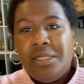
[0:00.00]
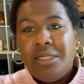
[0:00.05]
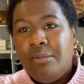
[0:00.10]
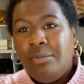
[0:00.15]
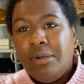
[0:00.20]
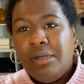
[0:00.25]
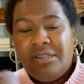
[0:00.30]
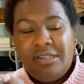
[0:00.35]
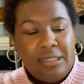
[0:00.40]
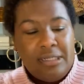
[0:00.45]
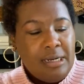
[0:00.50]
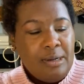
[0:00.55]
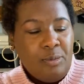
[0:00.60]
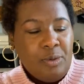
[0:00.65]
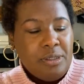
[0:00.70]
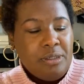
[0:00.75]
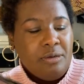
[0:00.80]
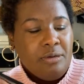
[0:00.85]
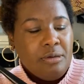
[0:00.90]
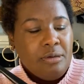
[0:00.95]
a brush that I
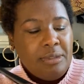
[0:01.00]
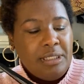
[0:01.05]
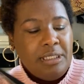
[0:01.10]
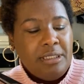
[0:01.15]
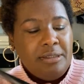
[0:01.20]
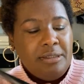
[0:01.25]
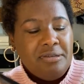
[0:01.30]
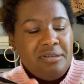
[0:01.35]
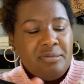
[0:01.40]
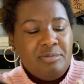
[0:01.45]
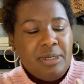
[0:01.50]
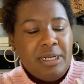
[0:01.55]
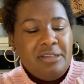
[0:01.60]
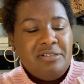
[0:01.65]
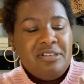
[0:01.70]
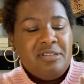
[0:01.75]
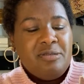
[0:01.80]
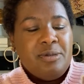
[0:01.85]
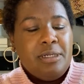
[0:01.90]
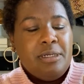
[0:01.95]
wouldn't normally use, but I
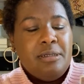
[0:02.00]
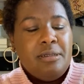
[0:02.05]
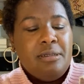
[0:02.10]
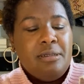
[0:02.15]
just wanna